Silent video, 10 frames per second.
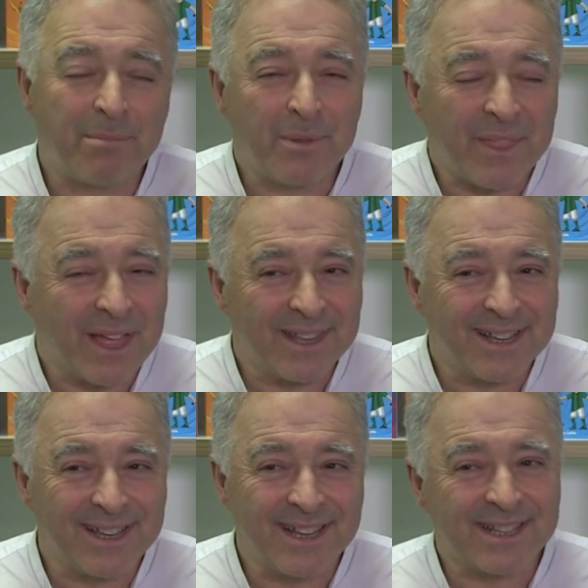But that
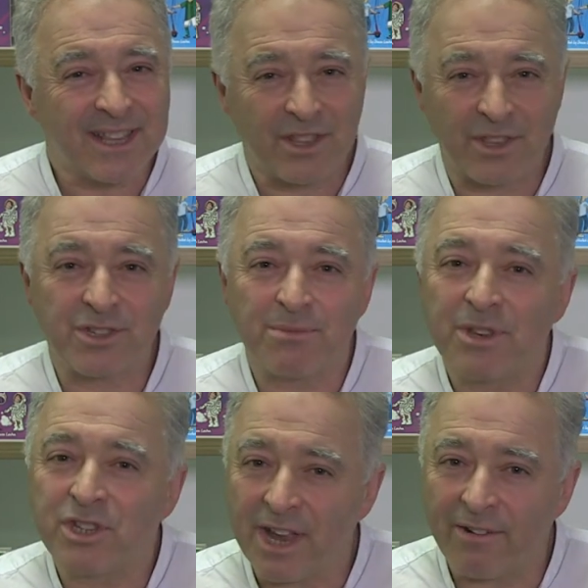is, there's
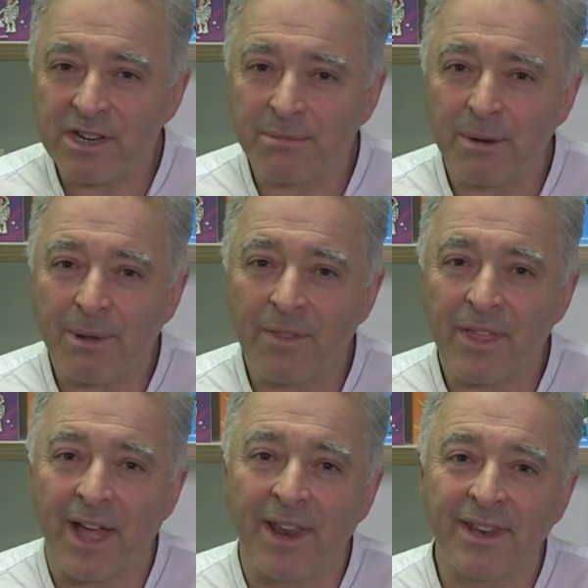something cherishable about
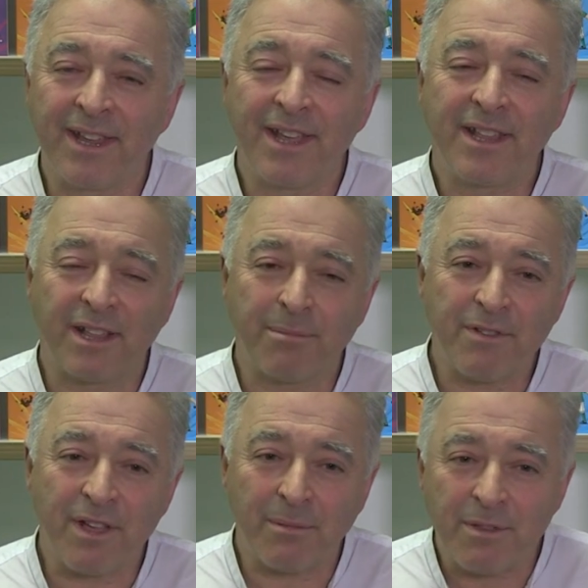that, and there'll be
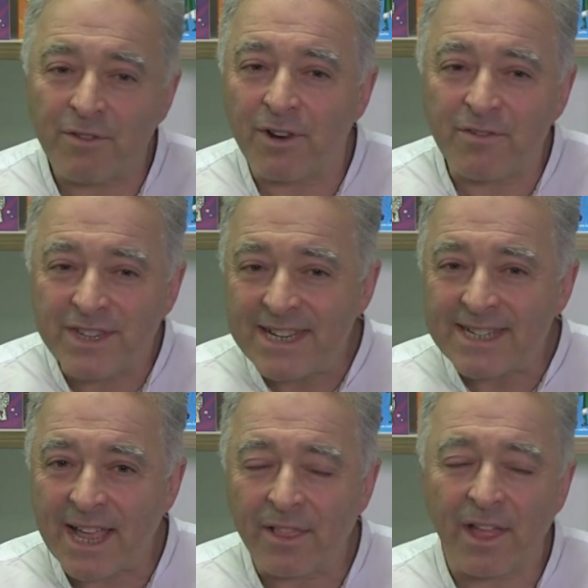it'll be full of
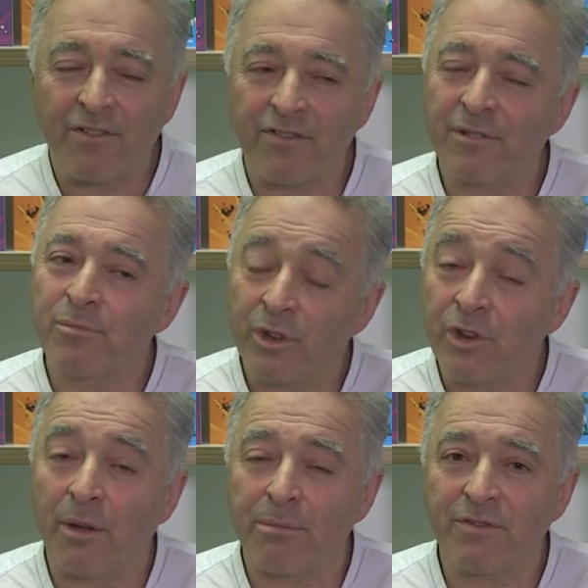detail that a film will
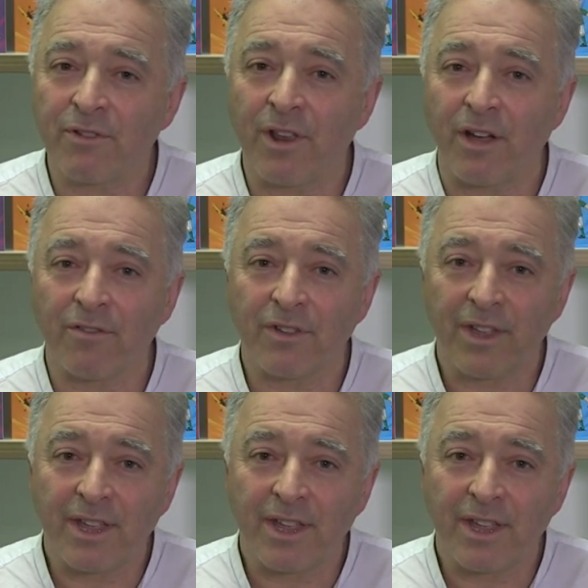not be full of.